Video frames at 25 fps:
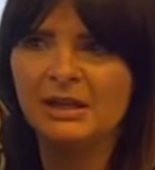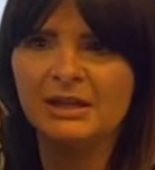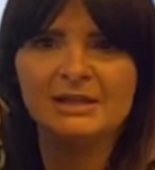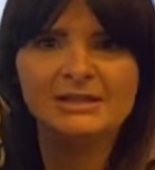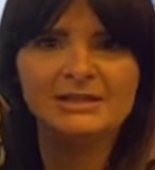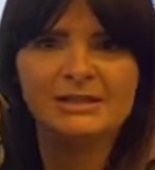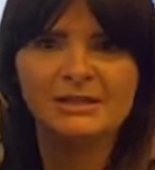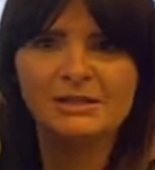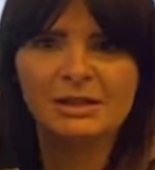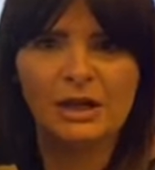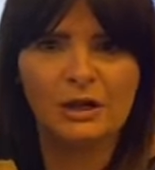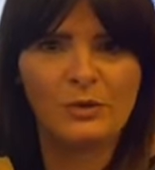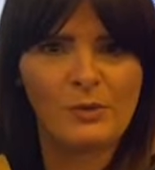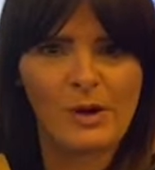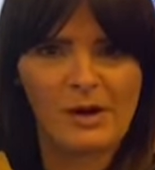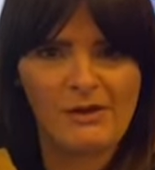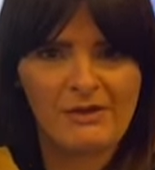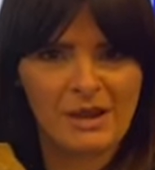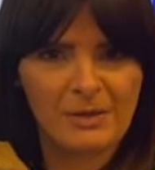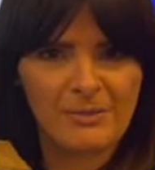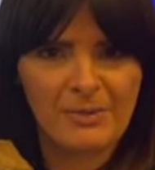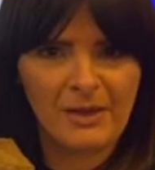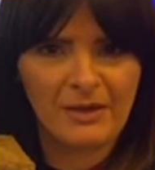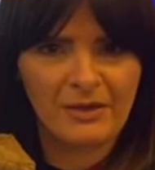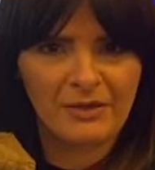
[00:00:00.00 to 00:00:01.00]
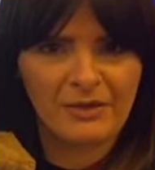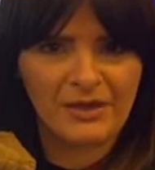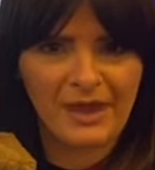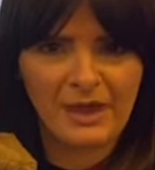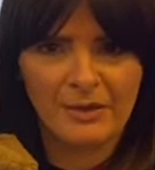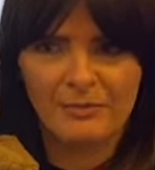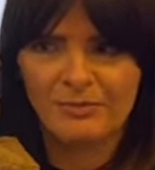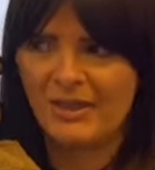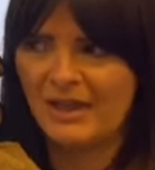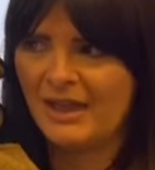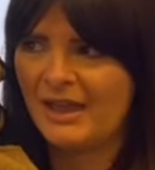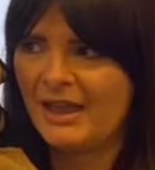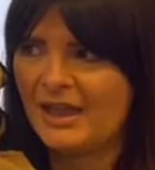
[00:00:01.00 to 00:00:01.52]
So don't worry about
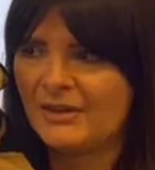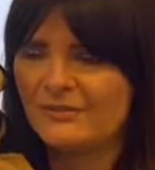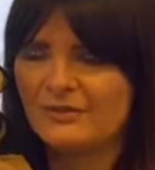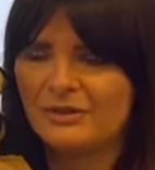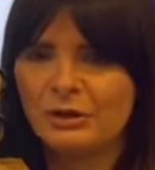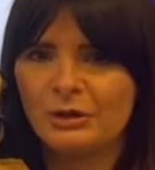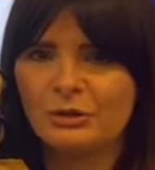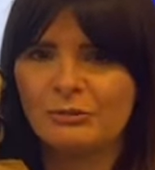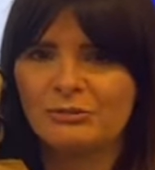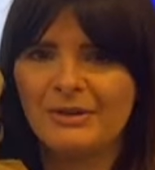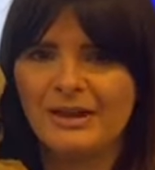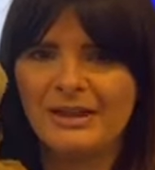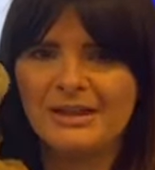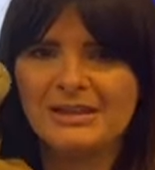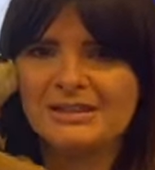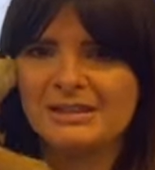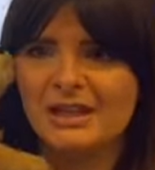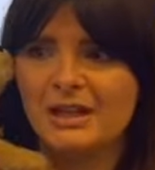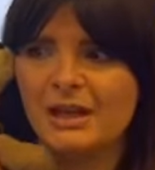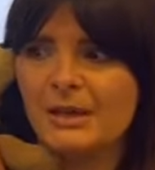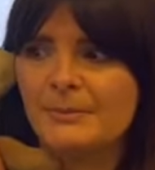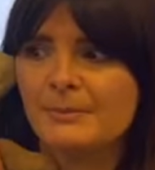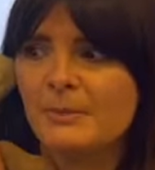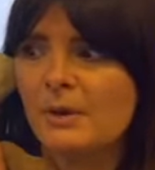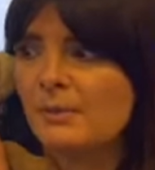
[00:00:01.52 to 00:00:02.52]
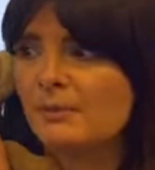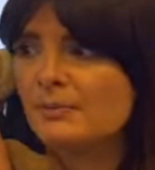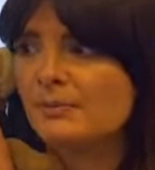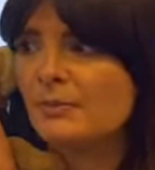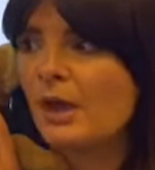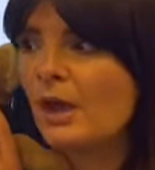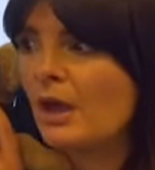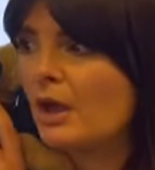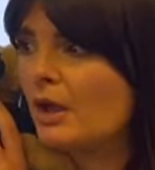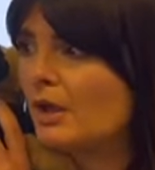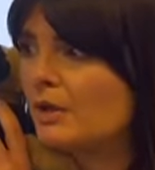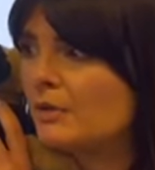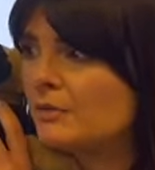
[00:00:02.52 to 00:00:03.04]
them. They're having a great time.
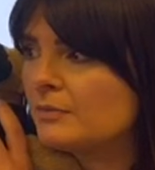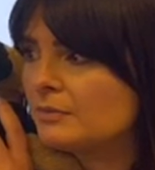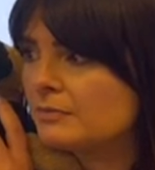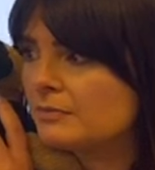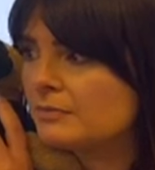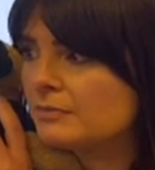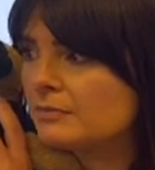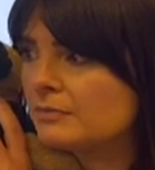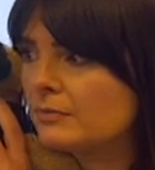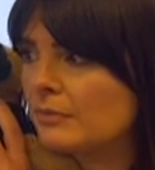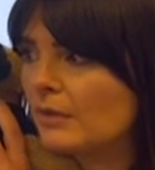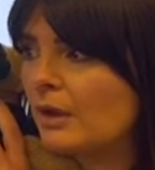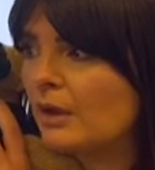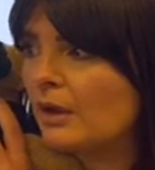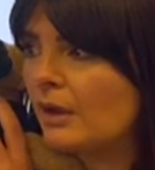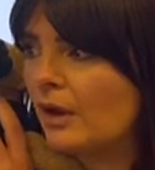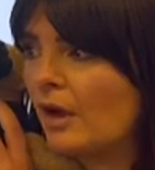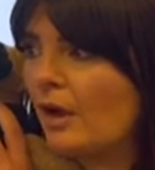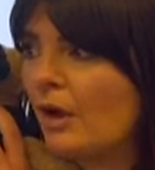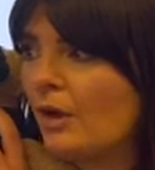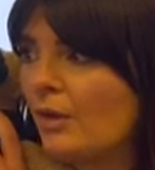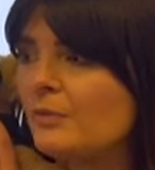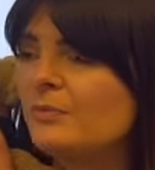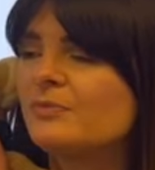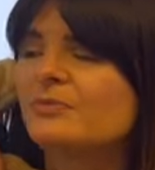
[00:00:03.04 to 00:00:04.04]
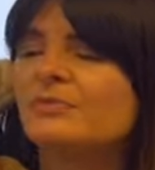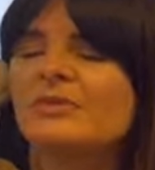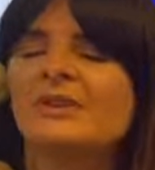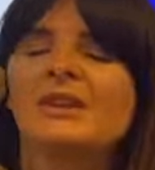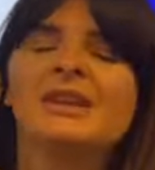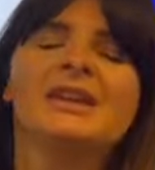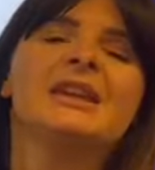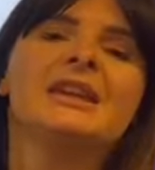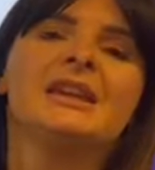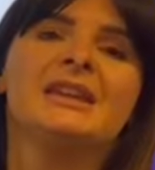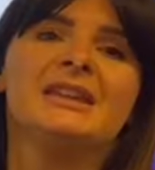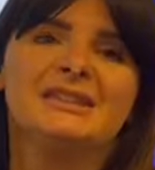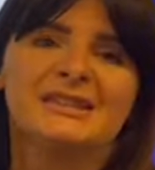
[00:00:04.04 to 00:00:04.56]
Oh,
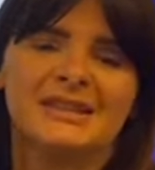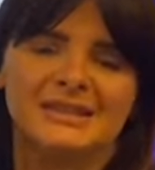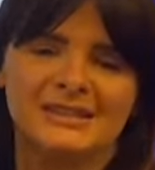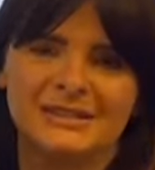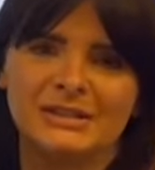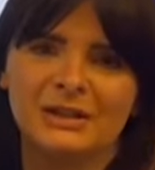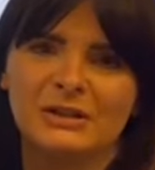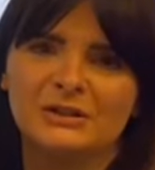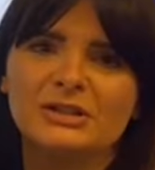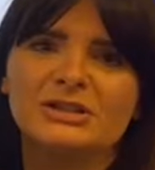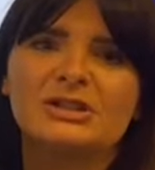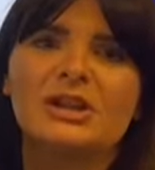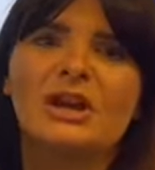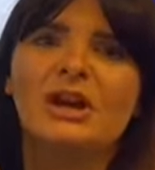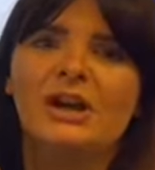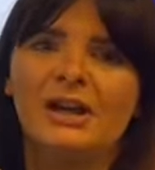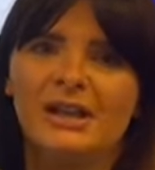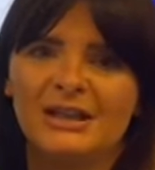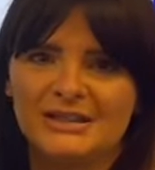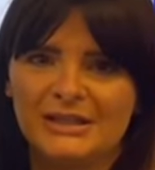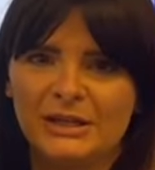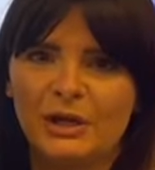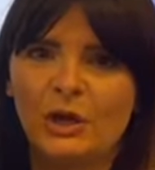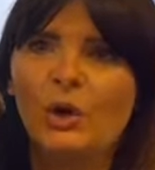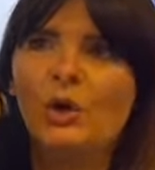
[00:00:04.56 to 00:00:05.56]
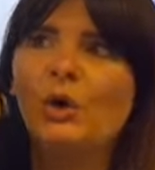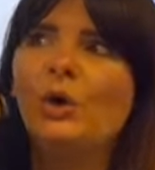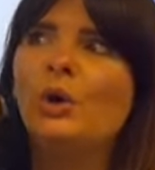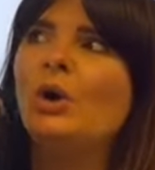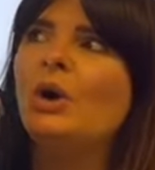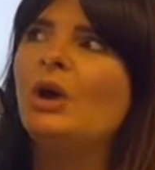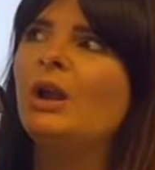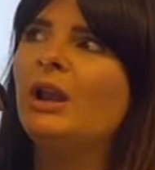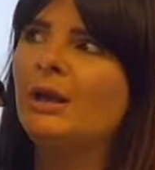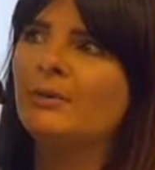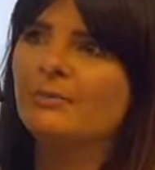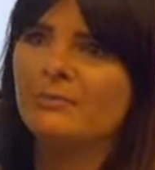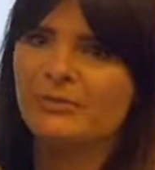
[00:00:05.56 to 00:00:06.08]
he says he's going to tidy it
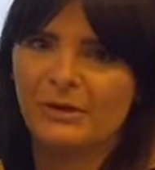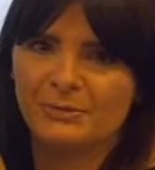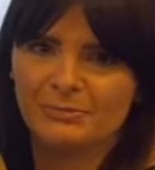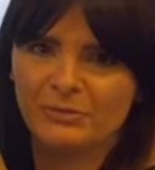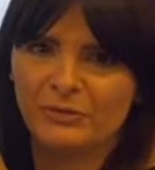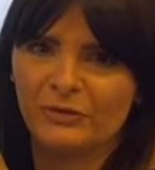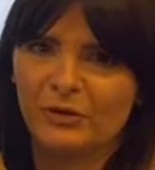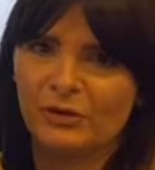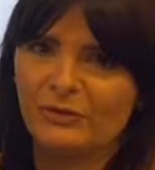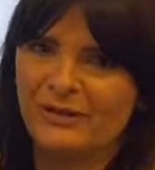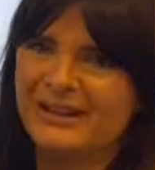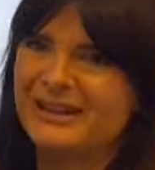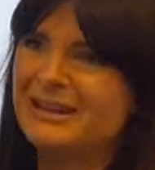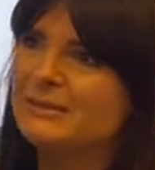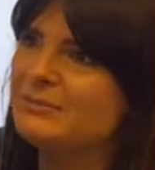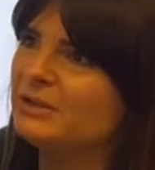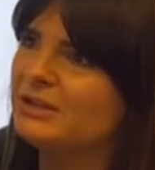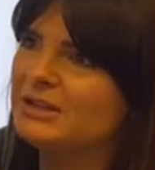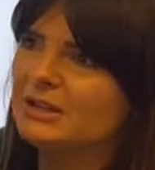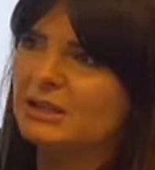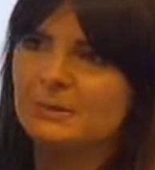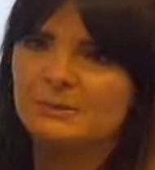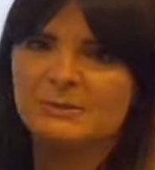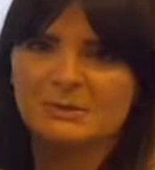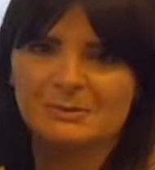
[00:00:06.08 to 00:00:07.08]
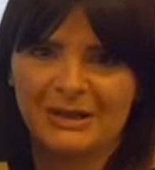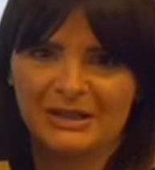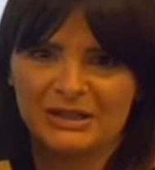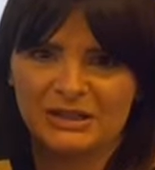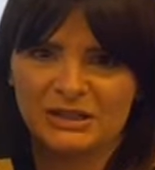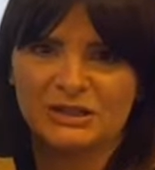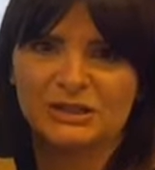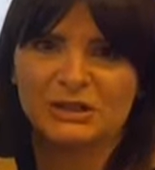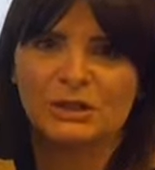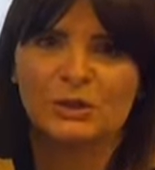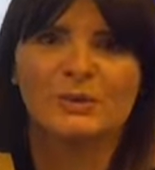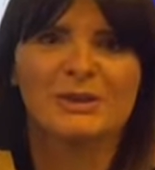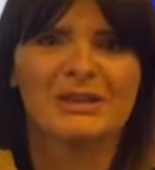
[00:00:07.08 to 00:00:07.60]
all up though before anybody comes back to
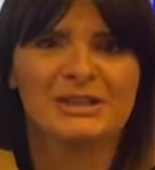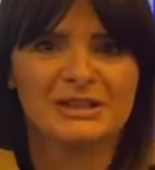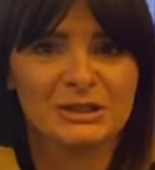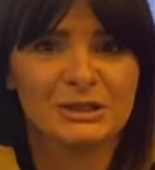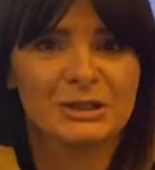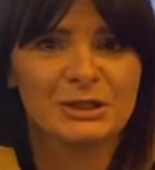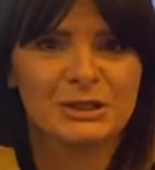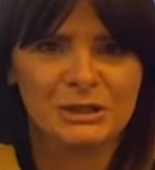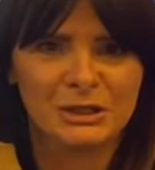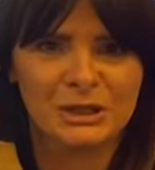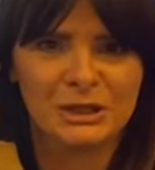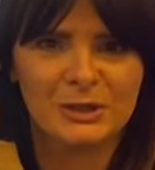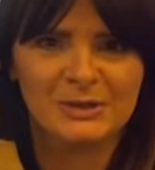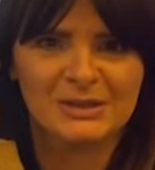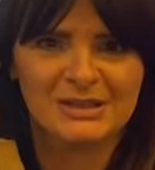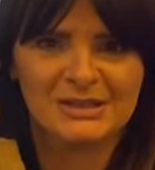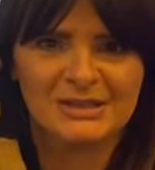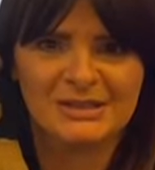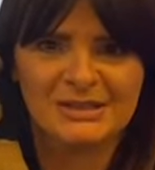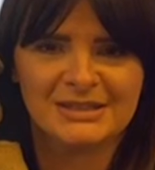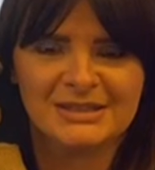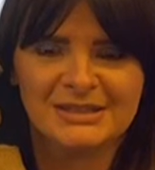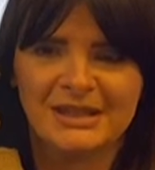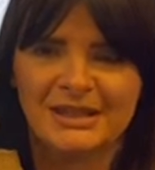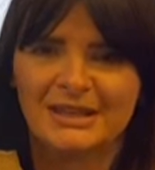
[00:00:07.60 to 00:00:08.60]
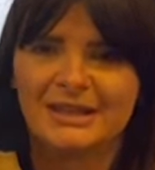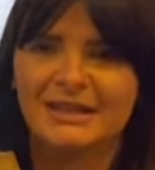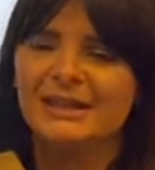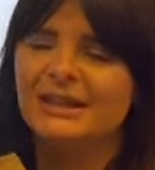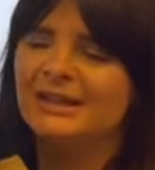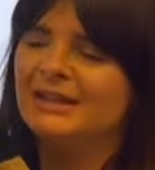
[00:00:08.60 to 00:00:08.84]
school. That's good news, isn't it?